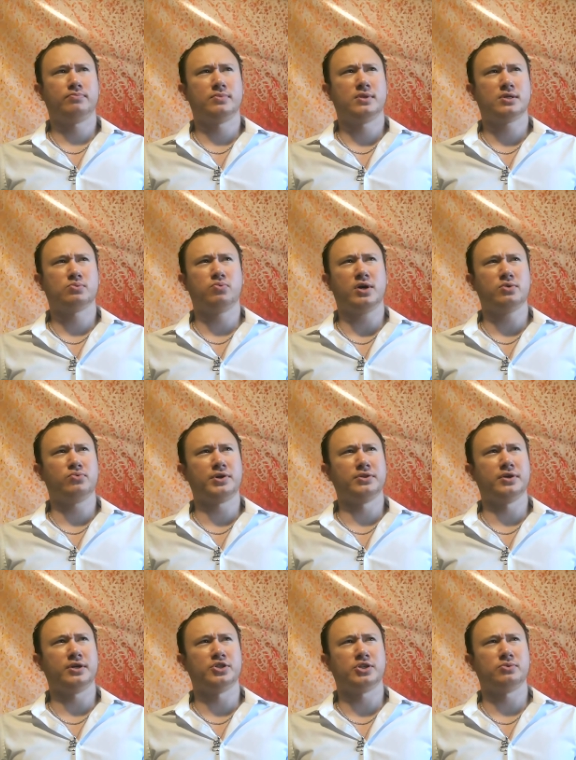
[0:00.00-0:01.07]
this one
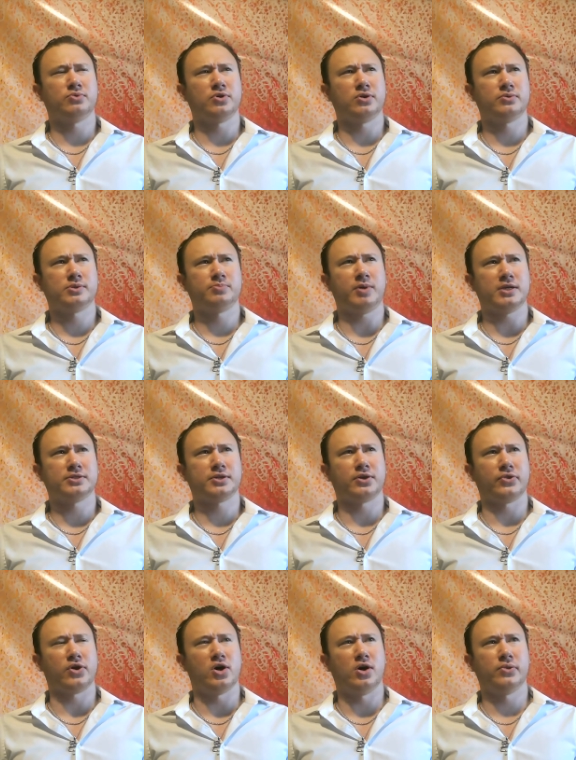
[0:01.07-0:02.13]
religion where it was
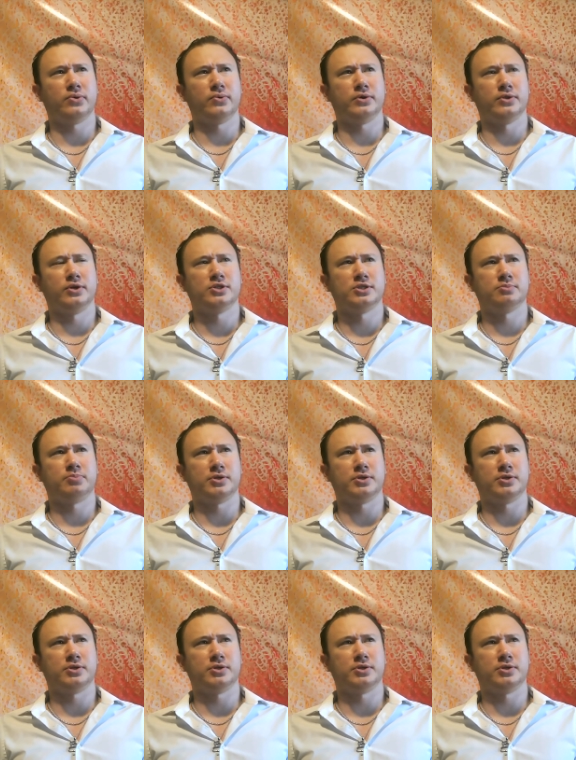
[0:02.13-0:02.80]
basically all the religions